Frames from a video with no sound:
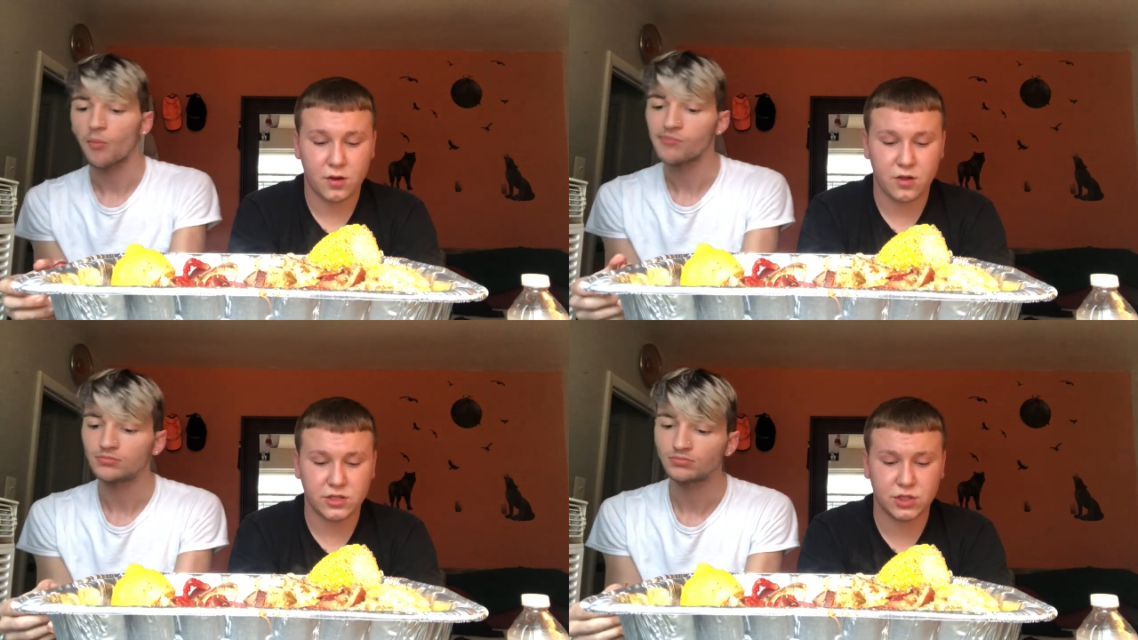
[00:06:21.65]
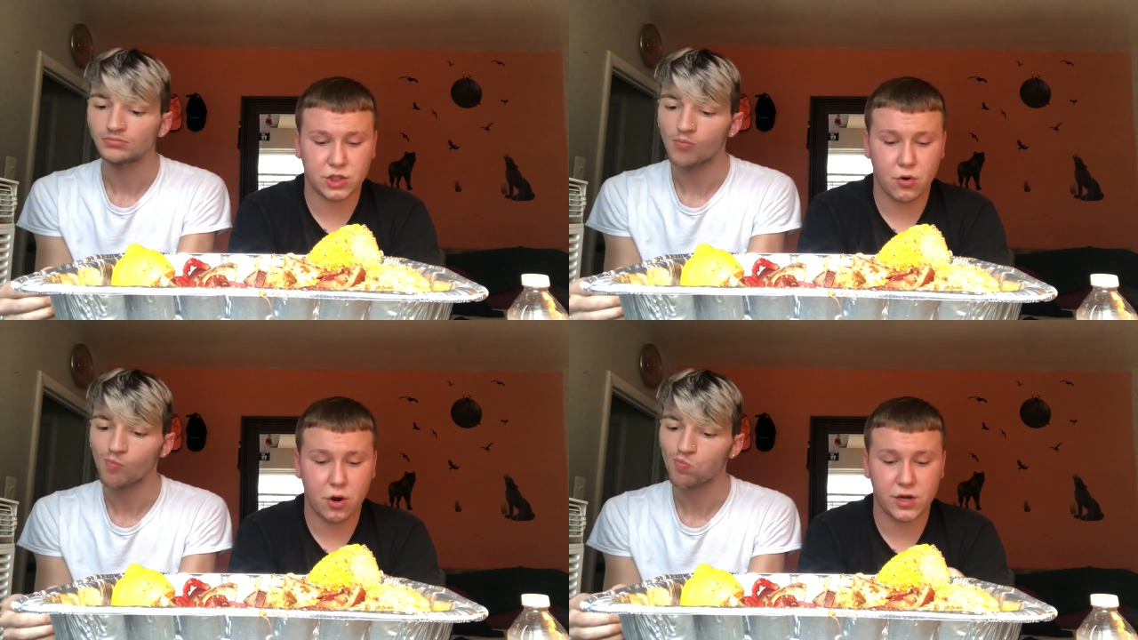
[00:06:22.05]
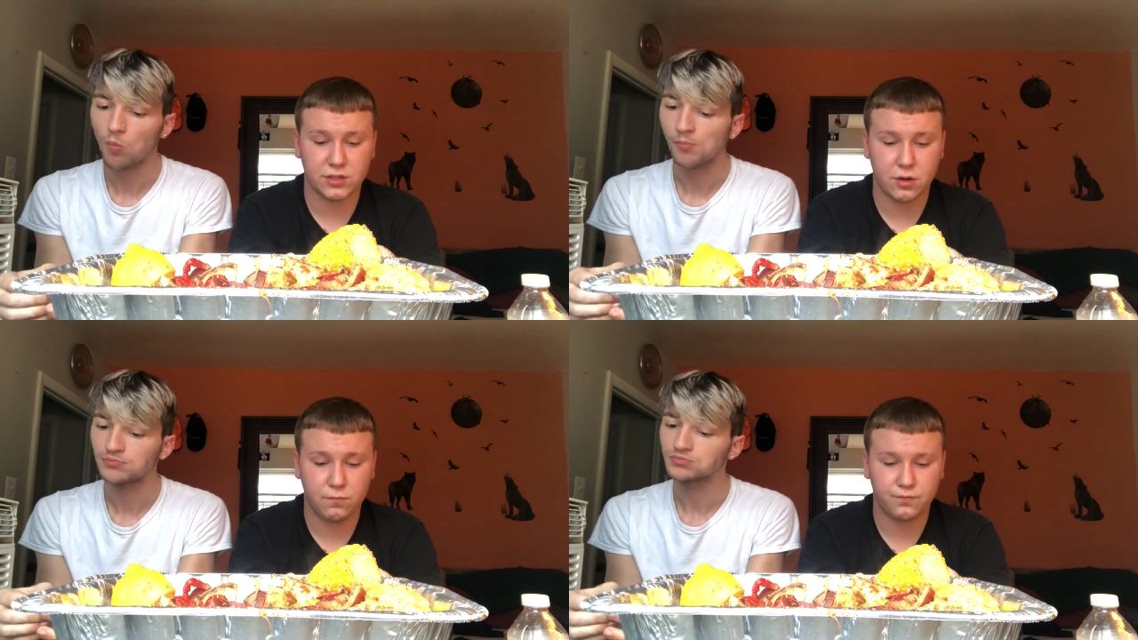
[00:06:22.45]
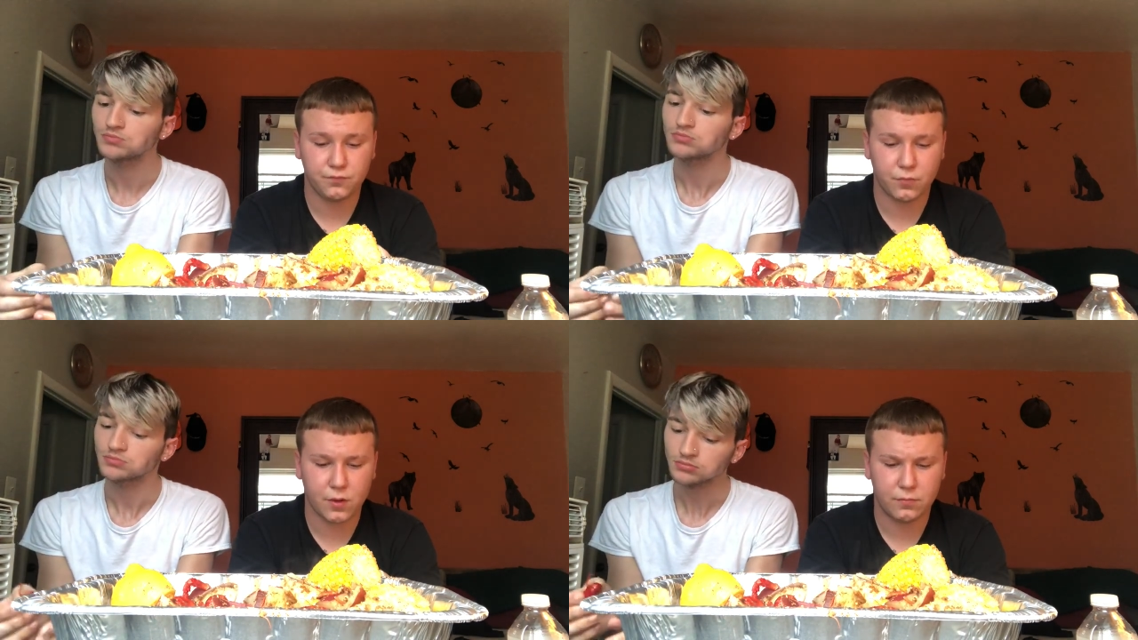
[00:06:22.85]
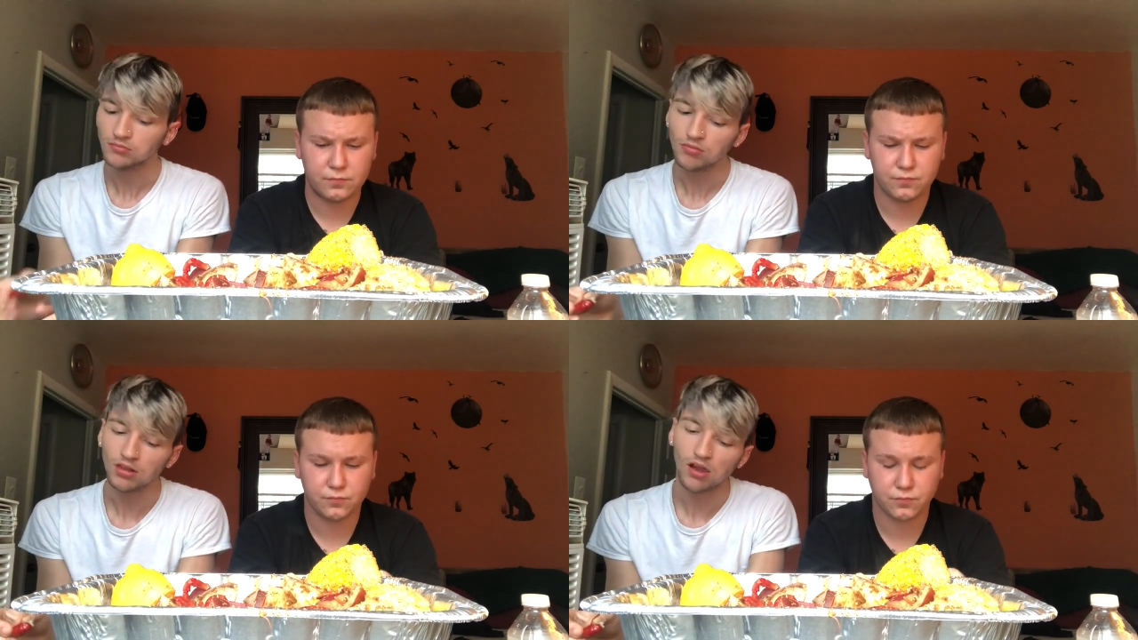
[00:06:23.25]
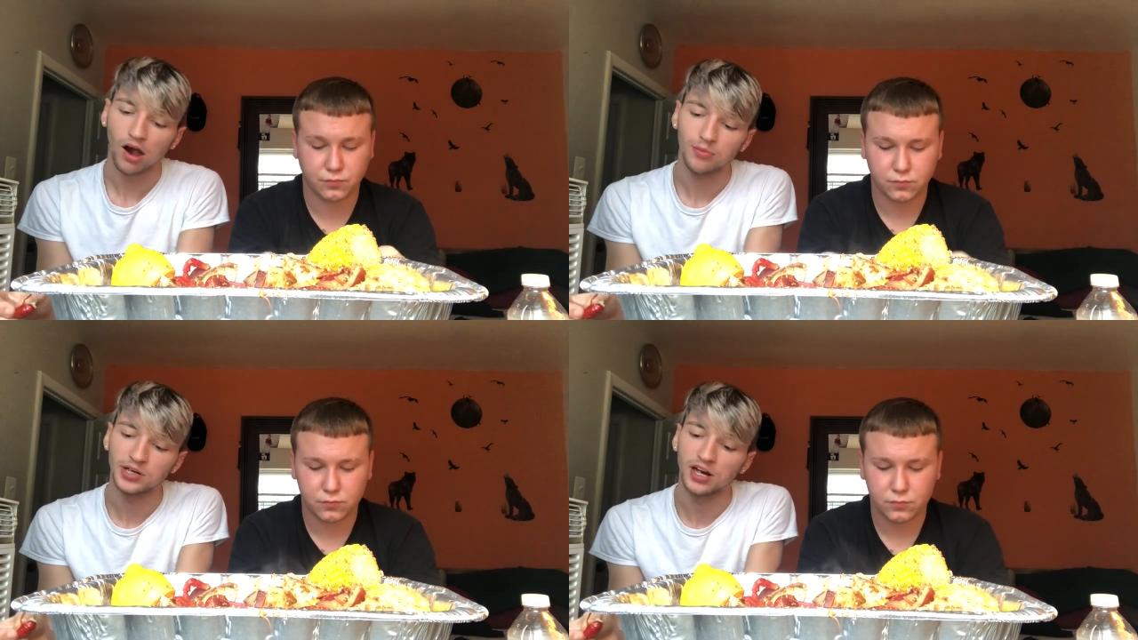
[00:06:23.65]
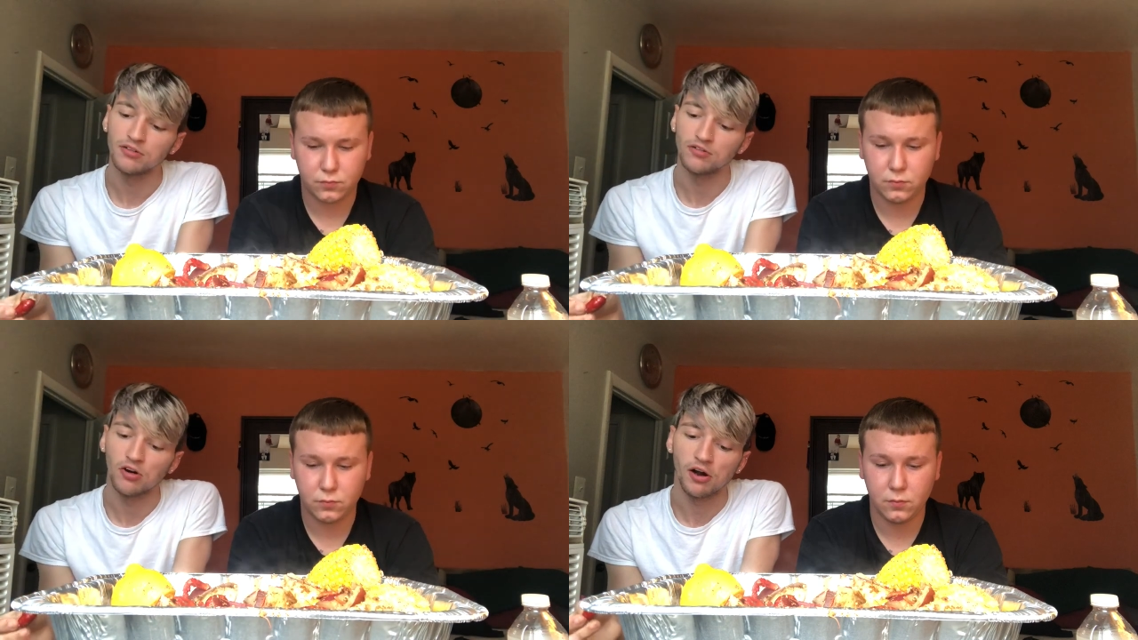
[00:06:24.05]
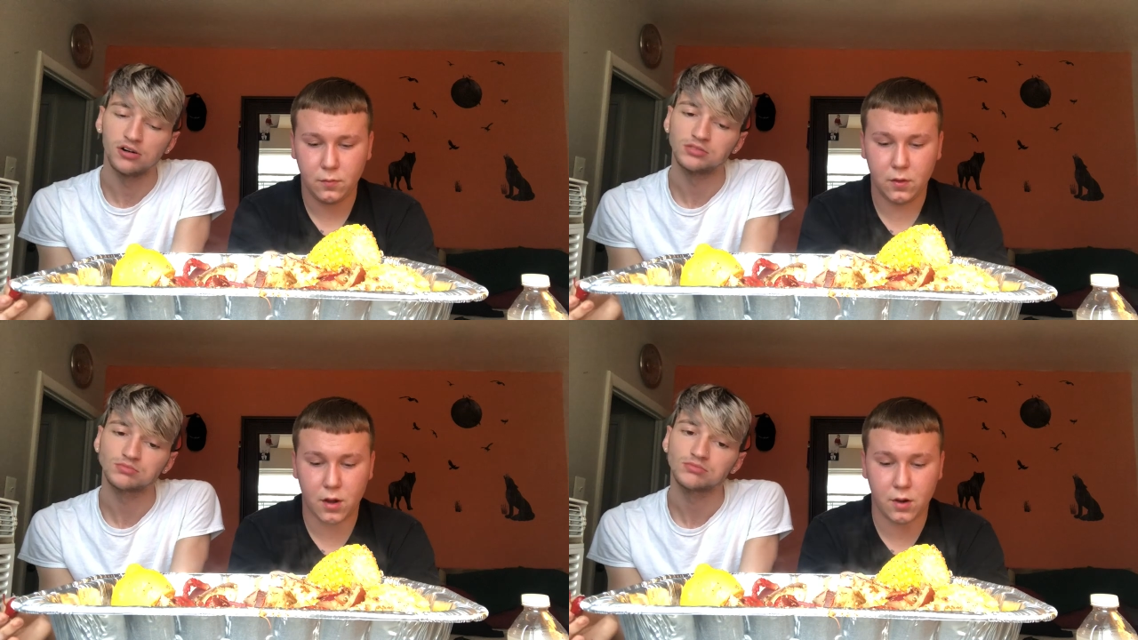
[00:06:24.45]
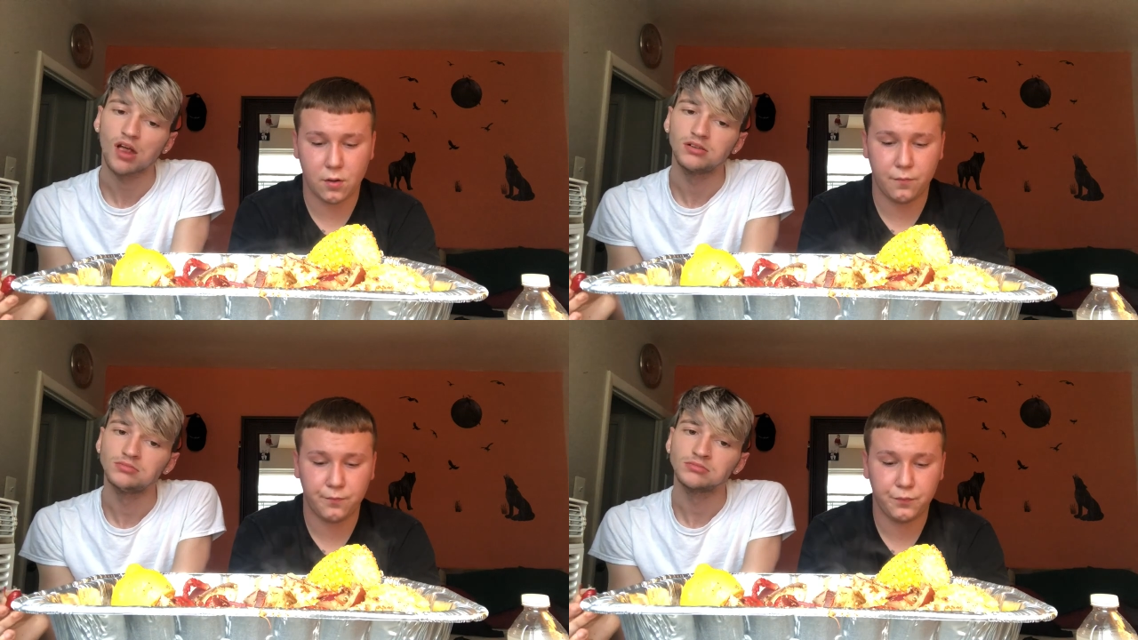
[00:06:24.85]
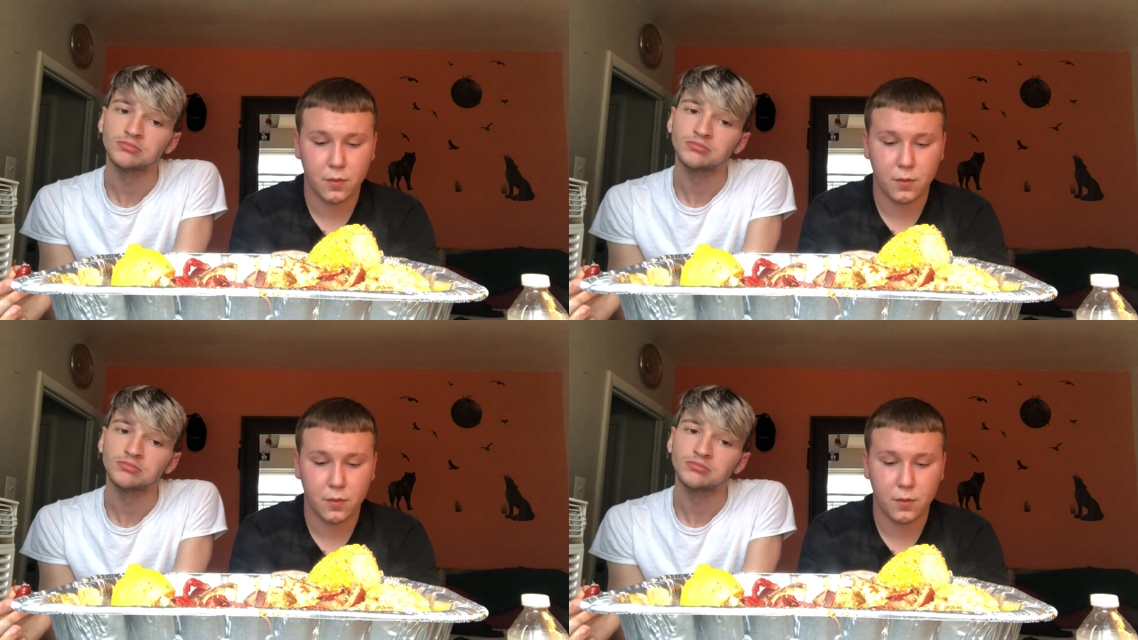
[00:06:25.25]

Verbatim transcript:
Speaker 1: Yo, this is so good, isn't it? I'm in heaven right now. I know.